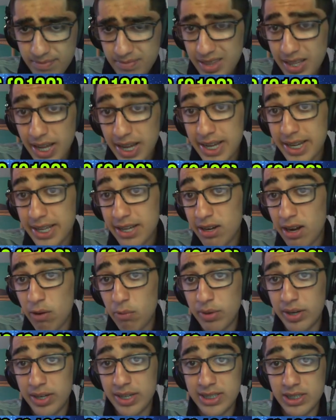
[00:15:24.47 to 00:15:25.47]
and here I
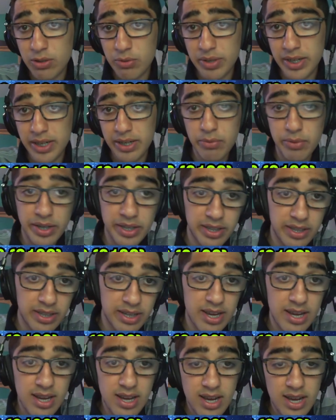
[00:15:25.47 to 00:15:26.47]
win his queen with
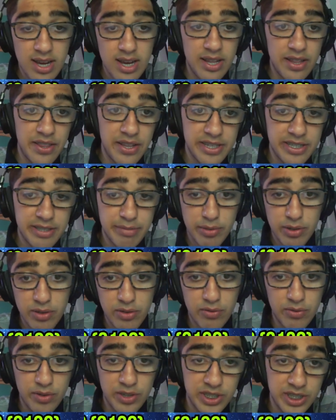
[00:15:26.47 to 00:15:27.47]
this
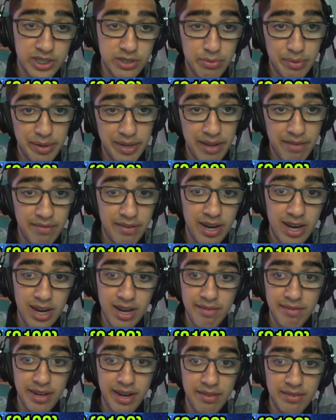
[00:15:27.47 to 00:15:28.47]
move, which is queen
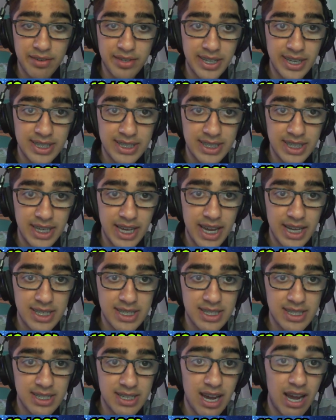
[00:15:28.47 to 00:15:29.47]
a5, and after king
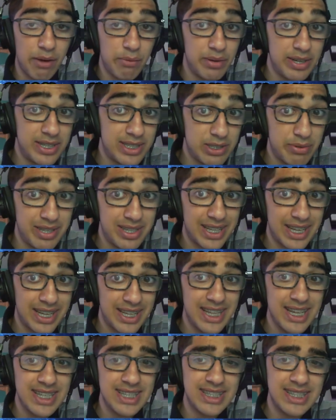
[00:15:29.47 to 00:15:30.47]
c8, I win his queen like
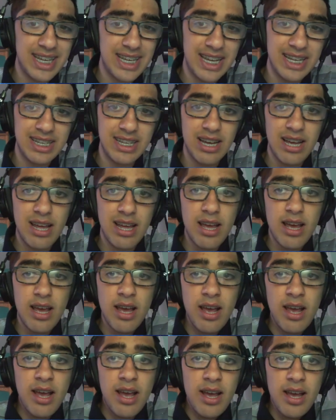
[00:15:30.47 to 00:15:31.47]
this. And
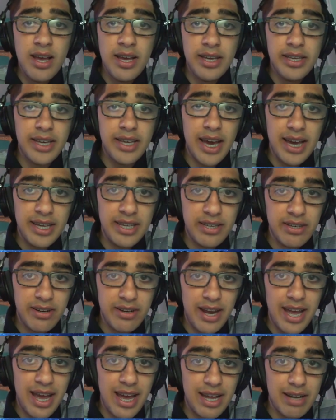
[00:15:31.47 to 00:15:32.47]
yeah, here
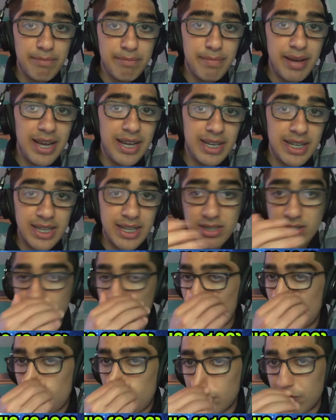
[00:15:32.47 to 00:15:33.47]
I had mate in
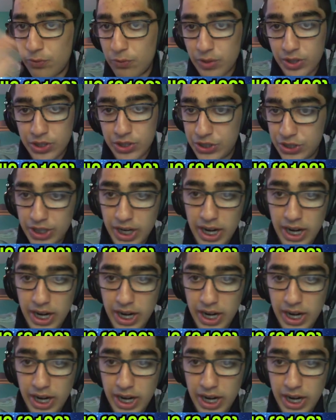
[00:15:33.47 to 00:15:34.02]
12, which